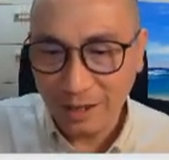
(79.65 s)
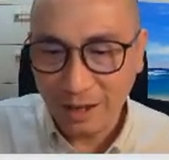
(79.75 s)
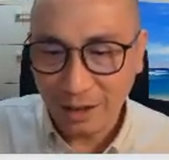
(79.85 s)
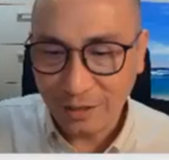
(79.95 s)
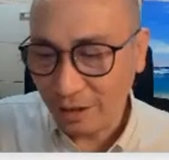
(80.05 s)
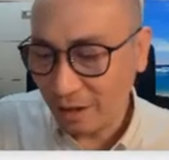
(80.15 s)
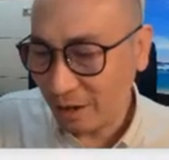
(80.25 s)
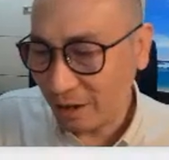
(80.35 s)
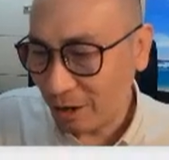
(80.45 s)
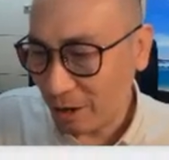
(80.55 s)
Are they
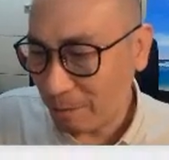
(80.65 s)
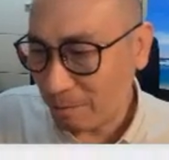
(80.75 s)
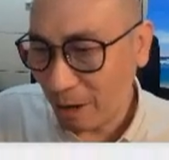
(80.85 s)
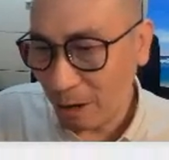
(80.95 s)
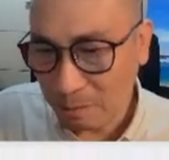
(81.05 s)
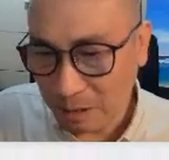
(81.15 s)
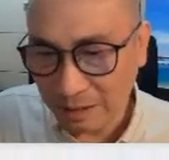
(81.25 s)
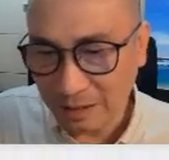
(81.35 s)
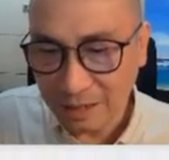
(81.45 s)
are meeting the